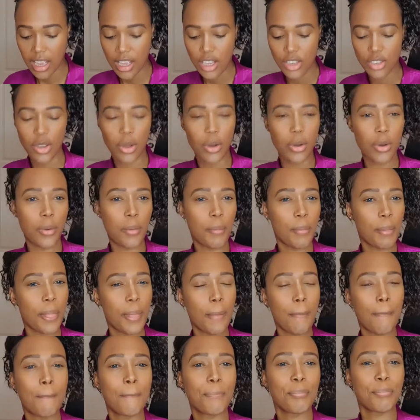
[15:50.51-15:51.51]
So
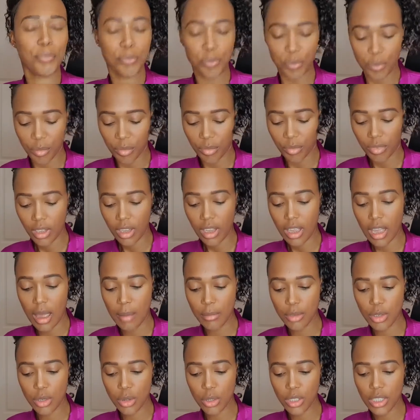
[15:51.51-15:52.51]

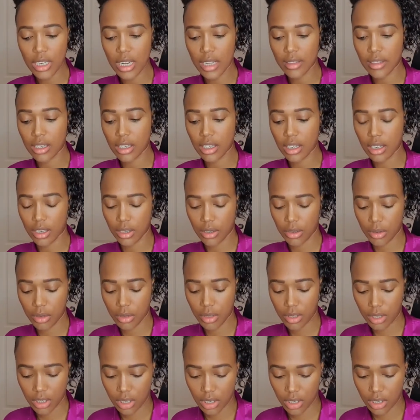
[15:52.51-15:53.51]
I'm sorting out the
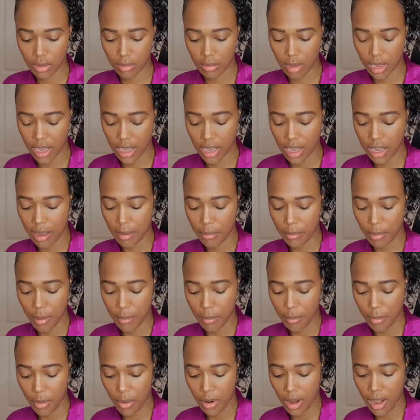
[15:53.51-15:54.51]
nose to make it a bit
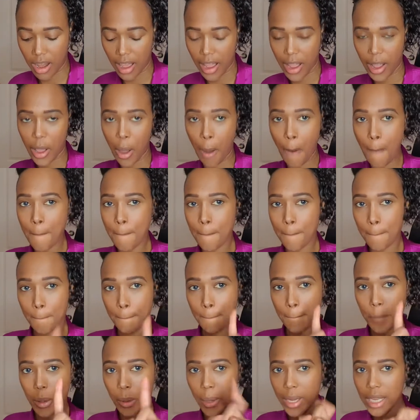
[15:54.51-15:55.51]
more like
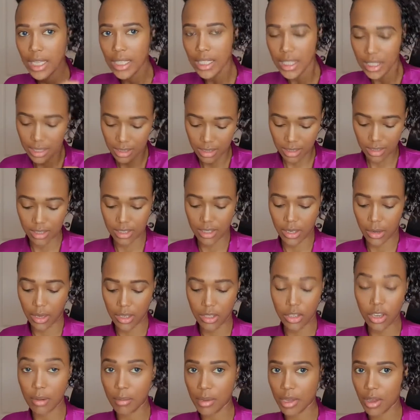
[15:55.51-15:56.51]
point, so it's
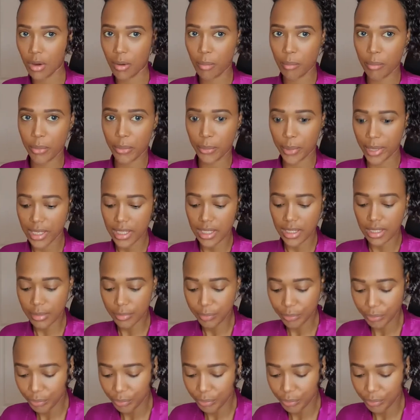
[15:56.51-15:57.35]
gonna be on point.